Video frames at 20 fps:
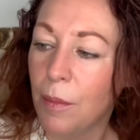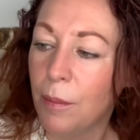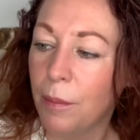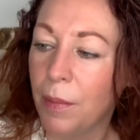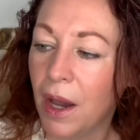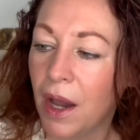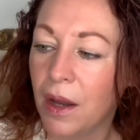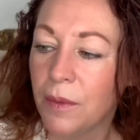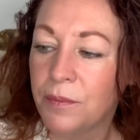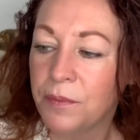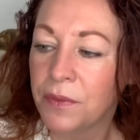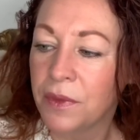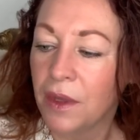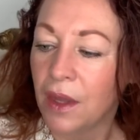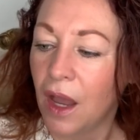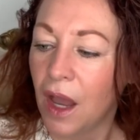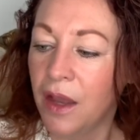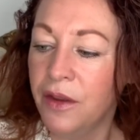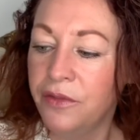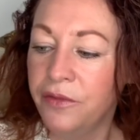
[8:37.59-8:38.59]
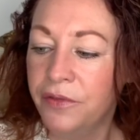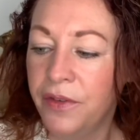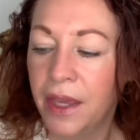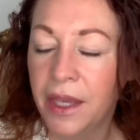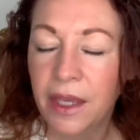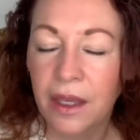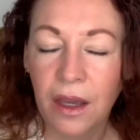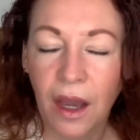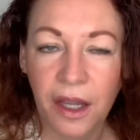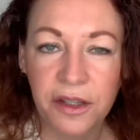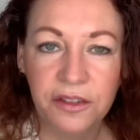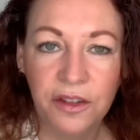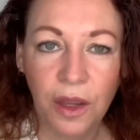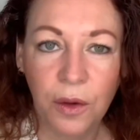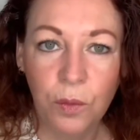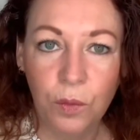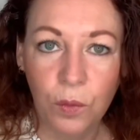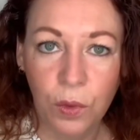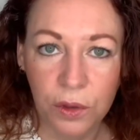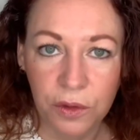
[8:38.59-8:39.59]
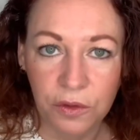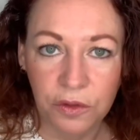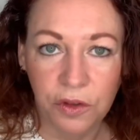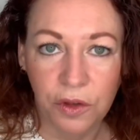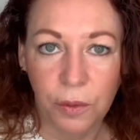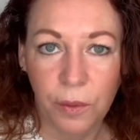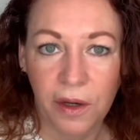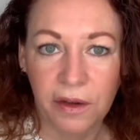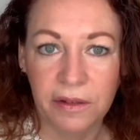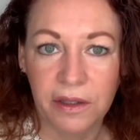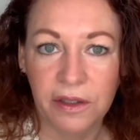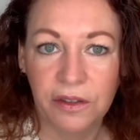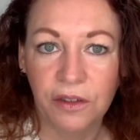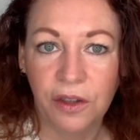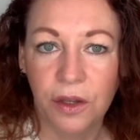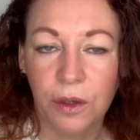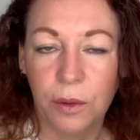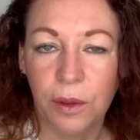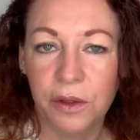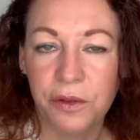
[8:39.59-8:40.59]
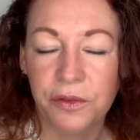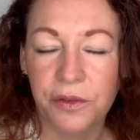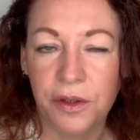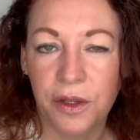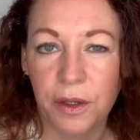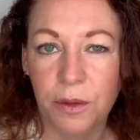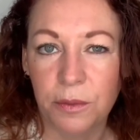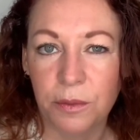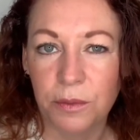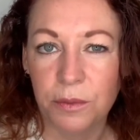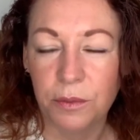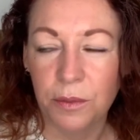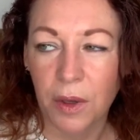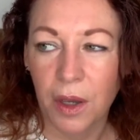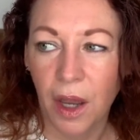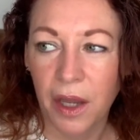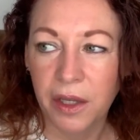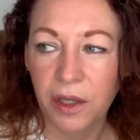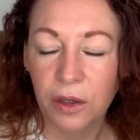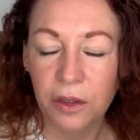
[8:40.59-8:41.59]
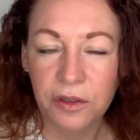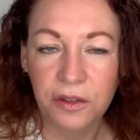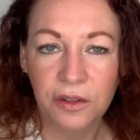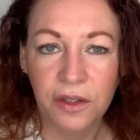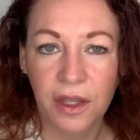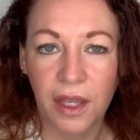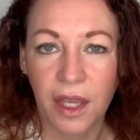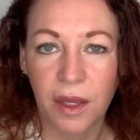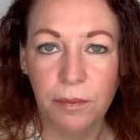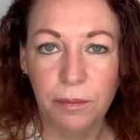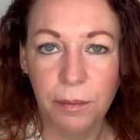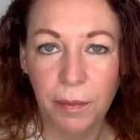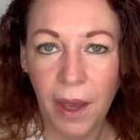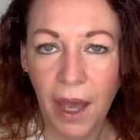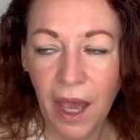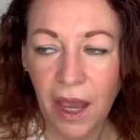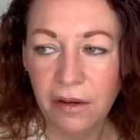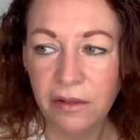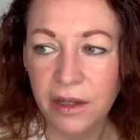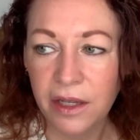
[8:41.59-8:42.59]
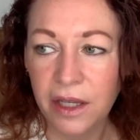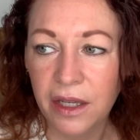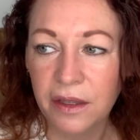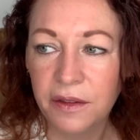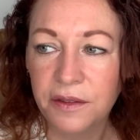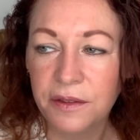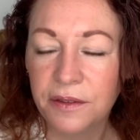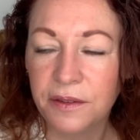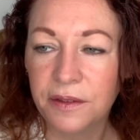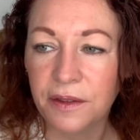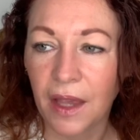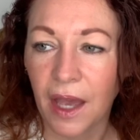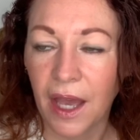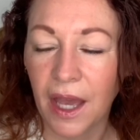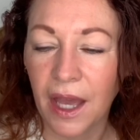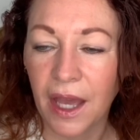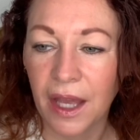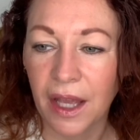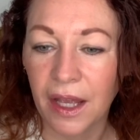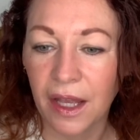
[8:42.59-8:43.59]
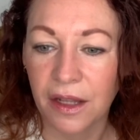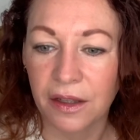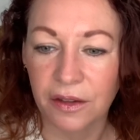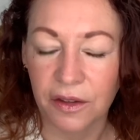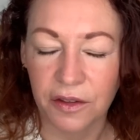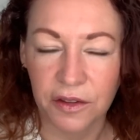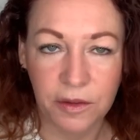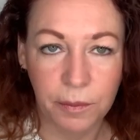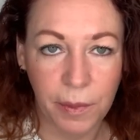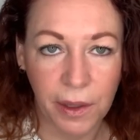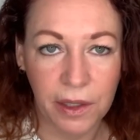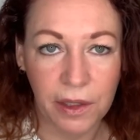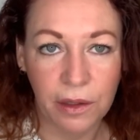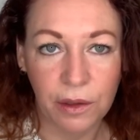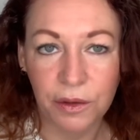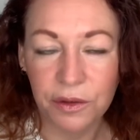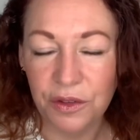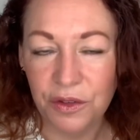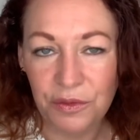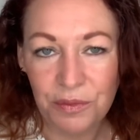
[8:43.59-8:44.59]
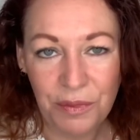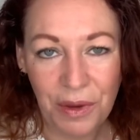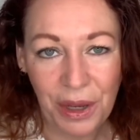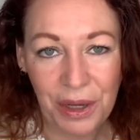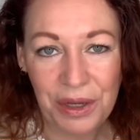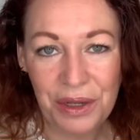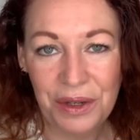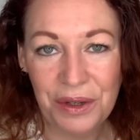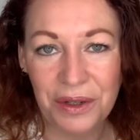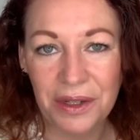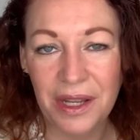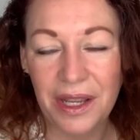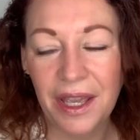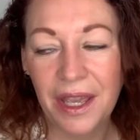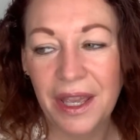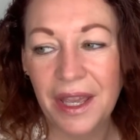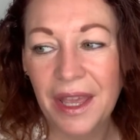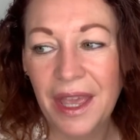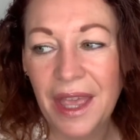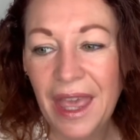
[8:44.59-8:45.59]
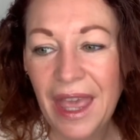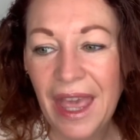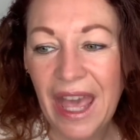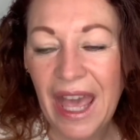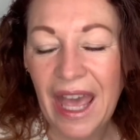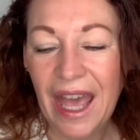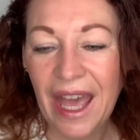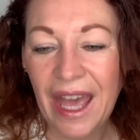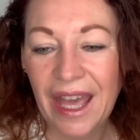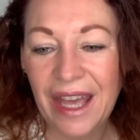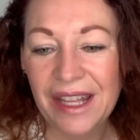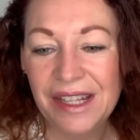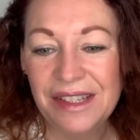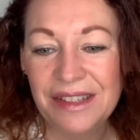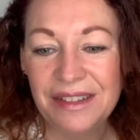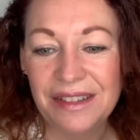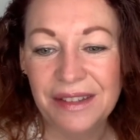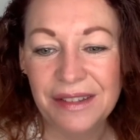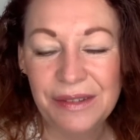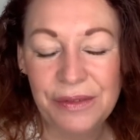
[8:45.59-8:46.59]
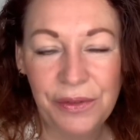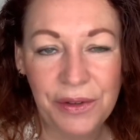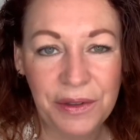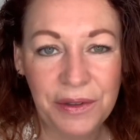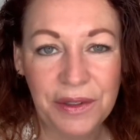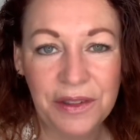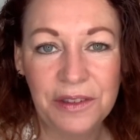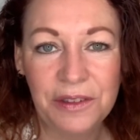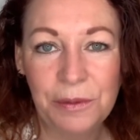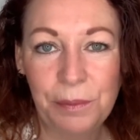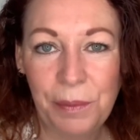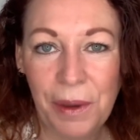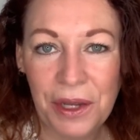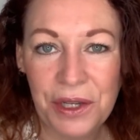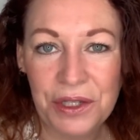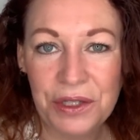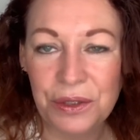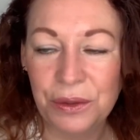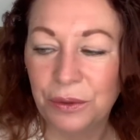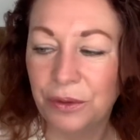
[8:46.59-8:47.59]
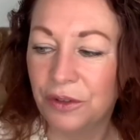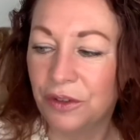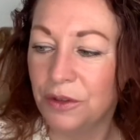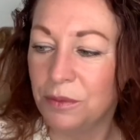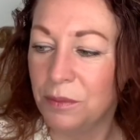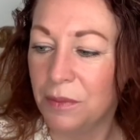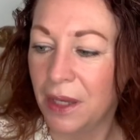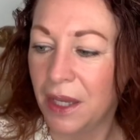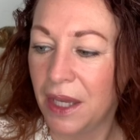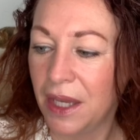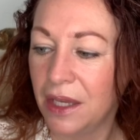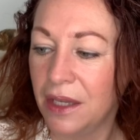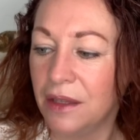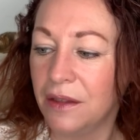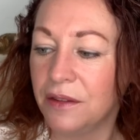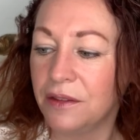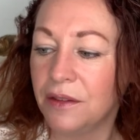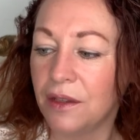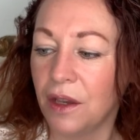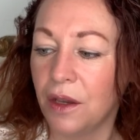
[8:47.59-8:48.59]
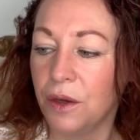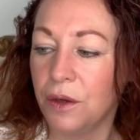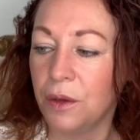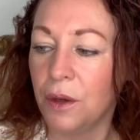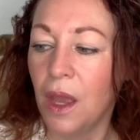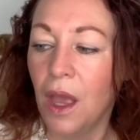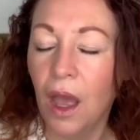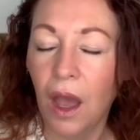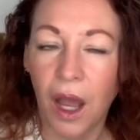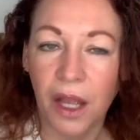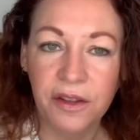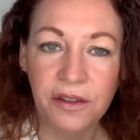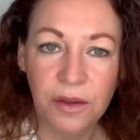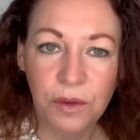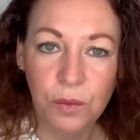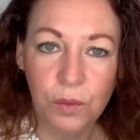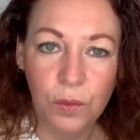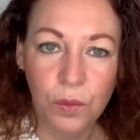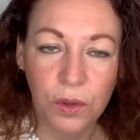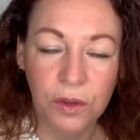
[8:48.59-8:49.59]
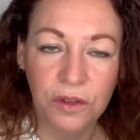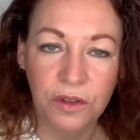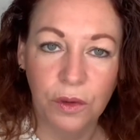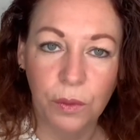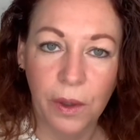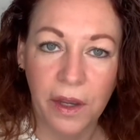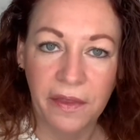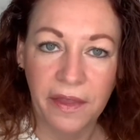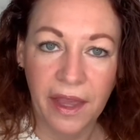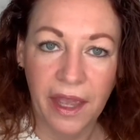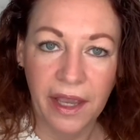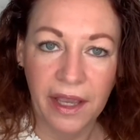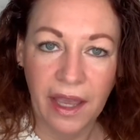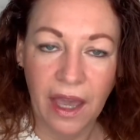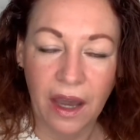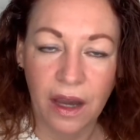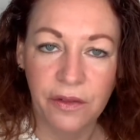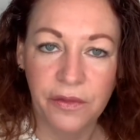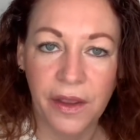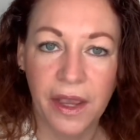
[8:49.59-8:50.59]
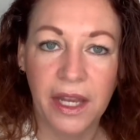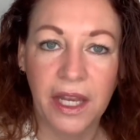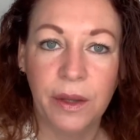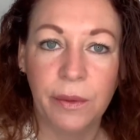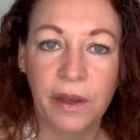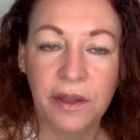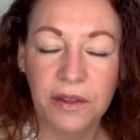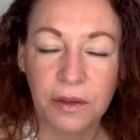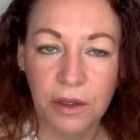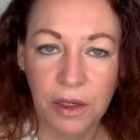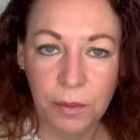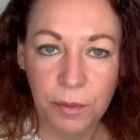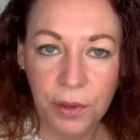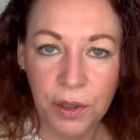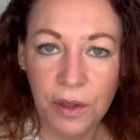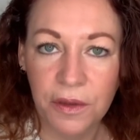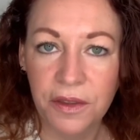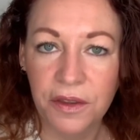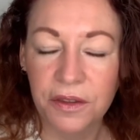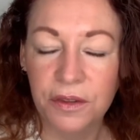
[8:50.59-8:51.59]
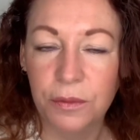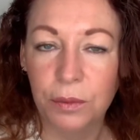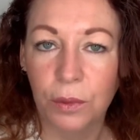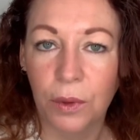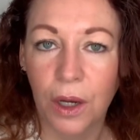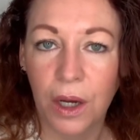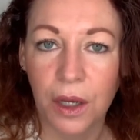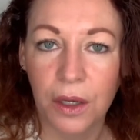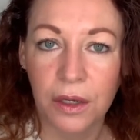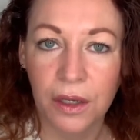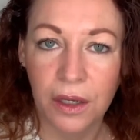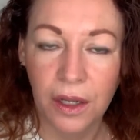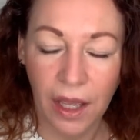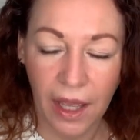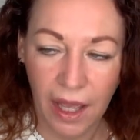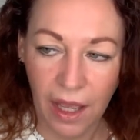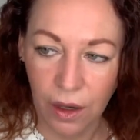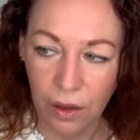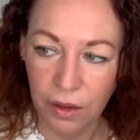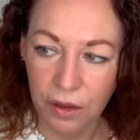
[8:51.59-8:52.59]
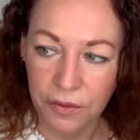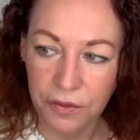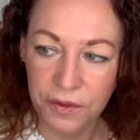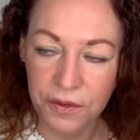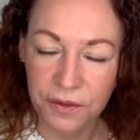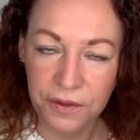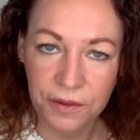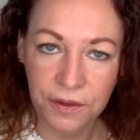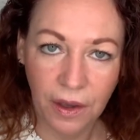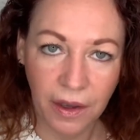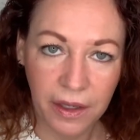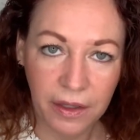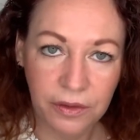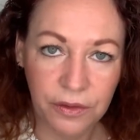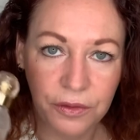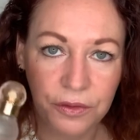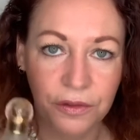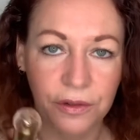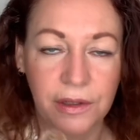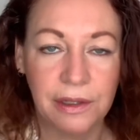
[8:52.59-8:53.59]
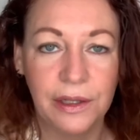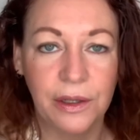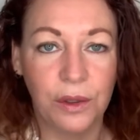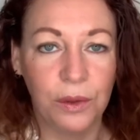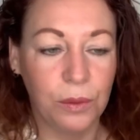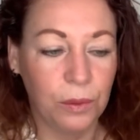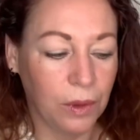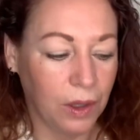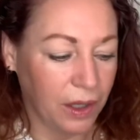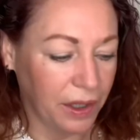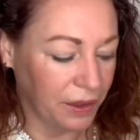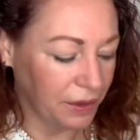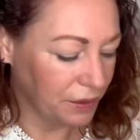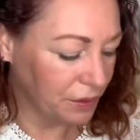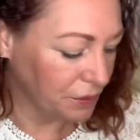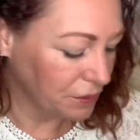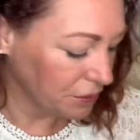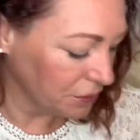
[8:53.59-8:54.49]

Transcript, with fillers: But I think I don't want to wear it too often. I got it in Paris and I spent lots of money on it and it's very special to me so I don't want to wear the heck out of it anyway so I'm going to put this one out of sight for a little while.